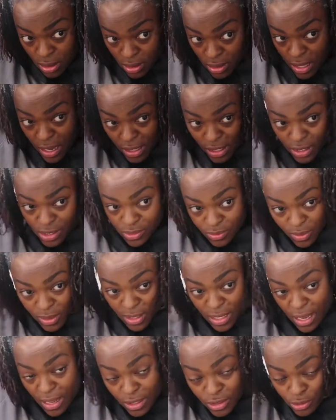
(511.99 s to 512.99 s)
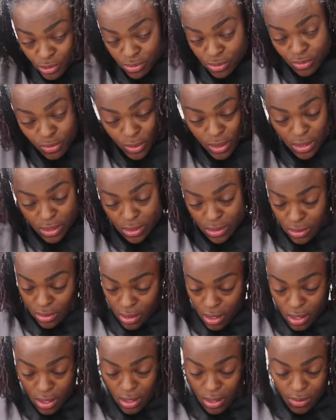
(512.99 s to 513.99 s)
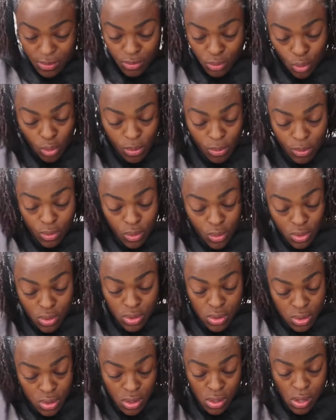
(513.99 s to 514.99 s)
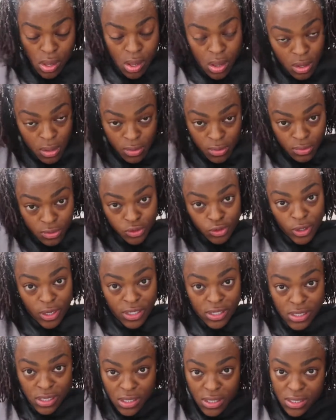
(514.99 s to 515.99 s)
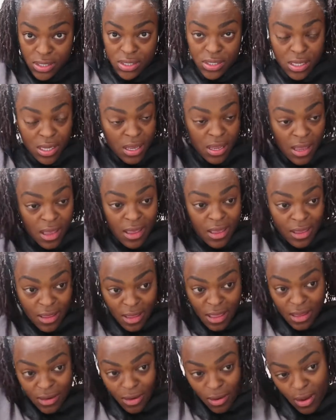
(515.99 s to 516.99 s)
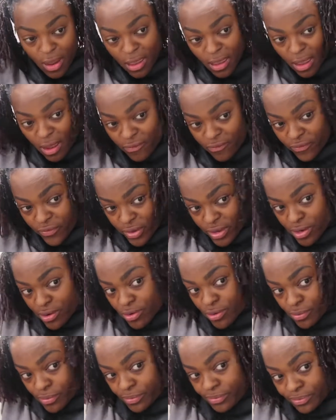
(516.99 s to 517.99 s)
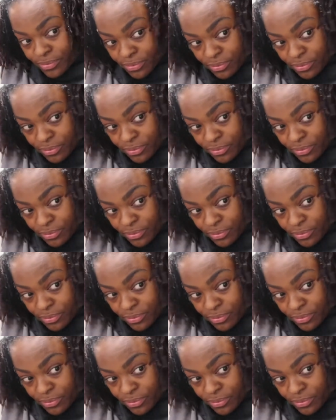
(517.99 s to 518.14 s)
Ladies with normal tresses, I know how y'all feel